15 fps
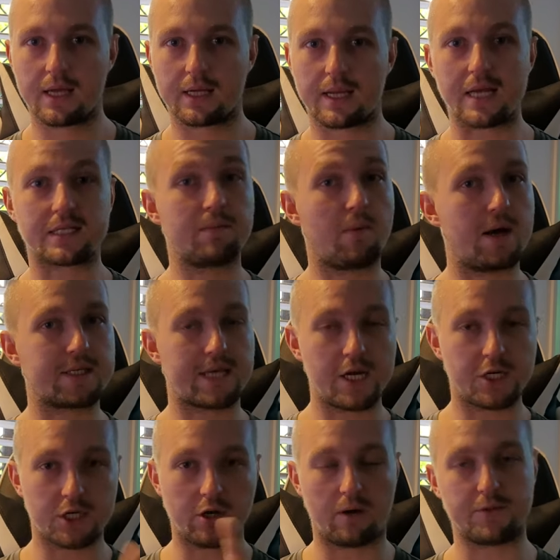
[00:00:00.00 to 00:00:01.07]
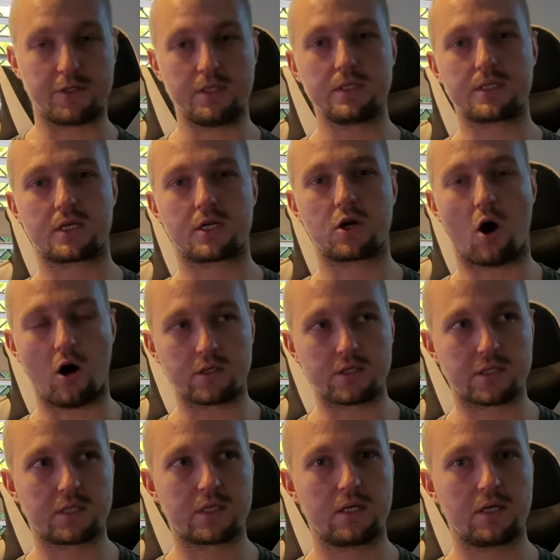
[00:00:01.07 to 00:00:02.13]
customization options,
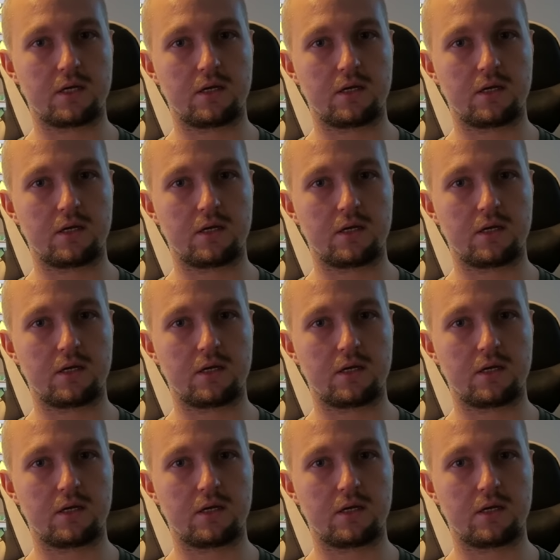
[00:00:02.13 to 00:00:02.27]
cost,